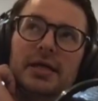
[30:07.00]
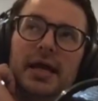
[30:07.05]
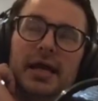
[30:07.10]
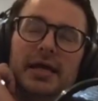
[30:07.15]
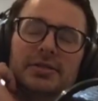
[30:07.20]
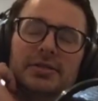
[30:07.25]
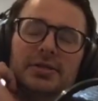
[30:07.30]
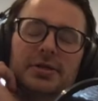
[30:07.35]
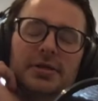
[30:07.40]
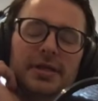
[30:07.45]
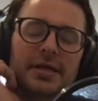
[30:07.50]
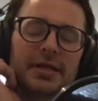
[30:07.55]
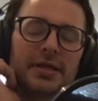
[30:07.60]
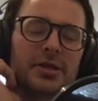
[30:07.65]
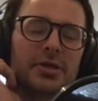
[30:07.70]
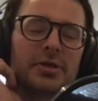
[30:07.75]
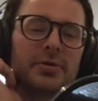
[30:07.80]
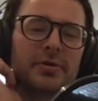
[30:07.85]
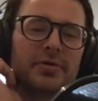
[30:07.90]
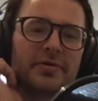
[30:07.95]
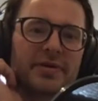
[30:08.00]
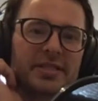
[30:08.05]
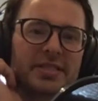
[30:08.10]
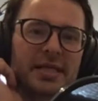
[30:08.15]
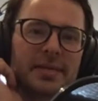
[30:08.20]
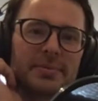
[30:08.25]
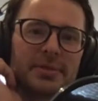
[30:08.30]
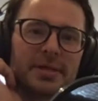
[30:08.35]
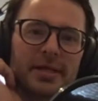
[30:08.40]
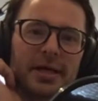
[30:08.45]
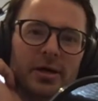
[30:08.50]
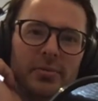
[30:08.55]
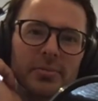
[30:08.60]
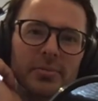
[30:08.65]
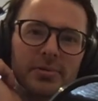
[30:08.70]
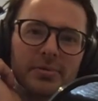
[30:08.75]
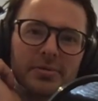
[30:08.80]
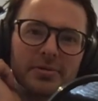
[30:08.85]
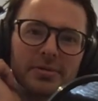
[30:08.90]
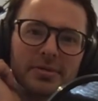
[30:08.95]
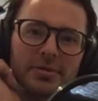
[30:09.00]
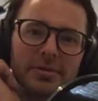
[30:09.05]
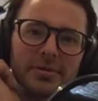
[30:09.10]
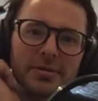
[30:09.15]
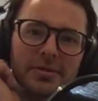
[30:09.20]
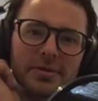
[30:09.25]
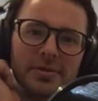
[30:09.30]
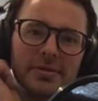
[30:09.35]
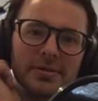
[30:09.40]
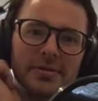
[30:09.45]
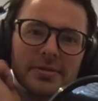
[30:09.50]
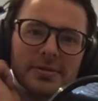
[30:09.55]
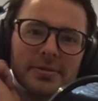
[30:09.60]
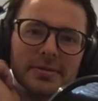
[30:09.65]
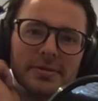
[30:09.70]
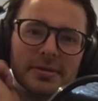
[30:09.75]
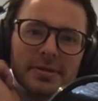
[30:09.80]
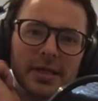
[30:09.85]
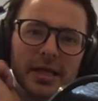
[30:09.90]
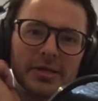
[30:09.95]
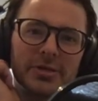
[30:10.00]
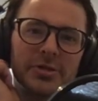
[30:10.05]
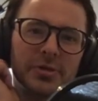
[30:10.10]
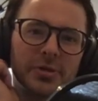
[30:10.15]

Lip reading: do you think that you would have accepted help? Like, do you